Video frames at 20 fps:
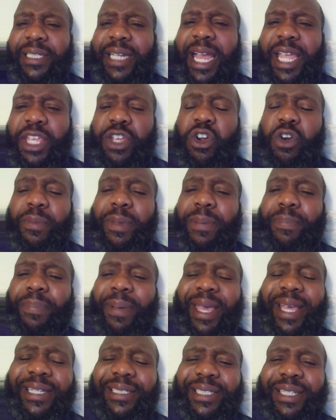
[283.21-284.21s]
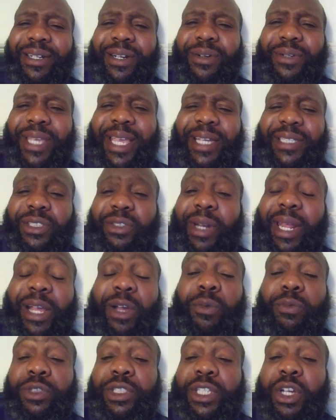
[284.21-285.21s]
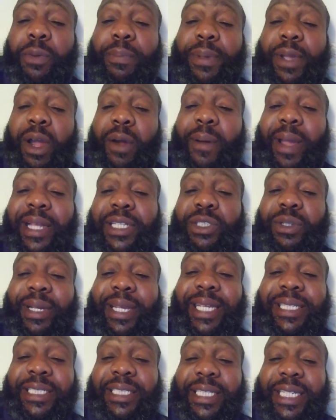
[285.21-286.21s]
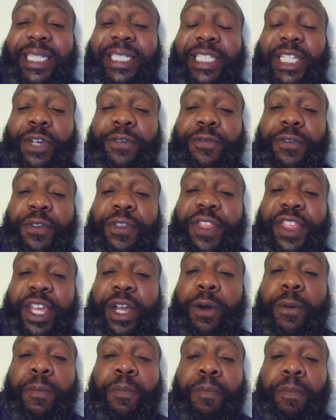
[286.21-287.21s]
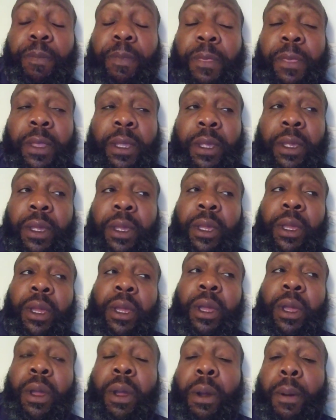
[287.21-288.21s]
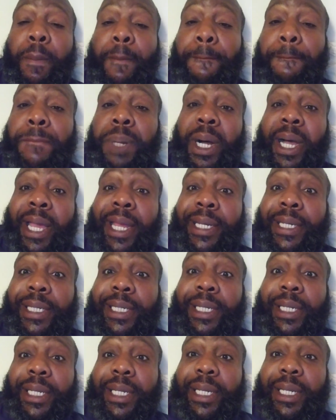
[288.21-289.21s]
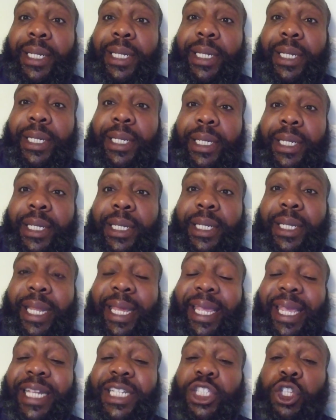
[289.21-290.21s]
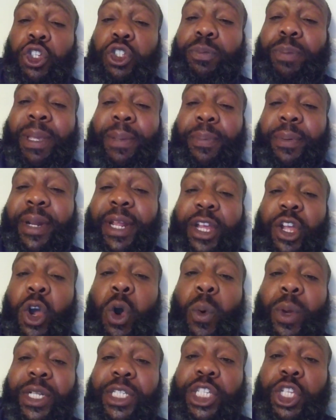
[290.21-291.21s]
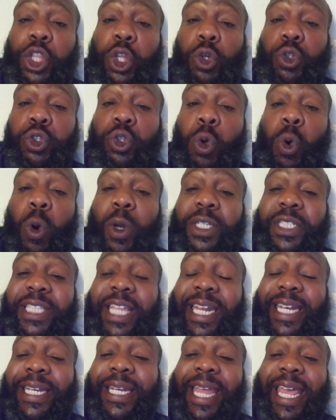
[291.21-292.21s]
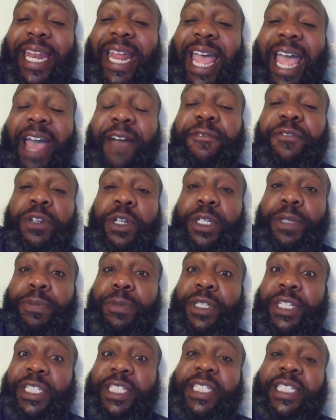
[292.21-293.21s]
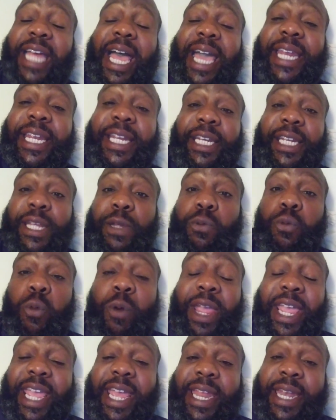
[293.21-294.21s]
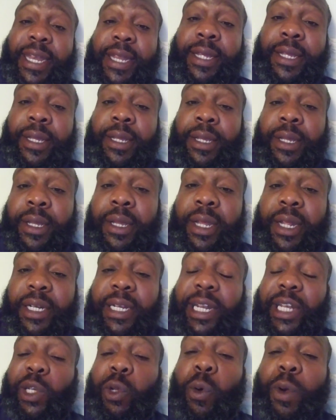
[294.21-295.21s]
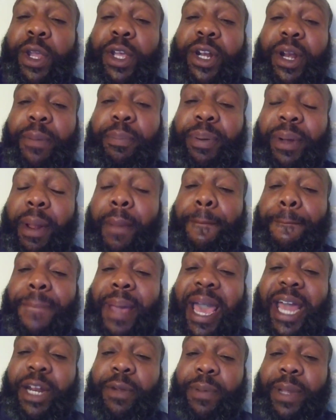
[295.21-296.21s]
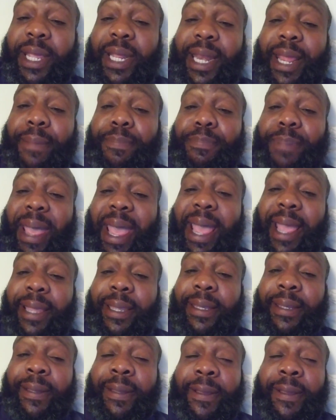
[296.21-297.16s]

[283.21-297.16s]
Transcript: Now you're gonna be pissed. Yeah. So they're gonna still be all right. So I guess it's easier for them. But like it's those people that go into those courts that have to decidedly win. The lawyer done put a battery in their back.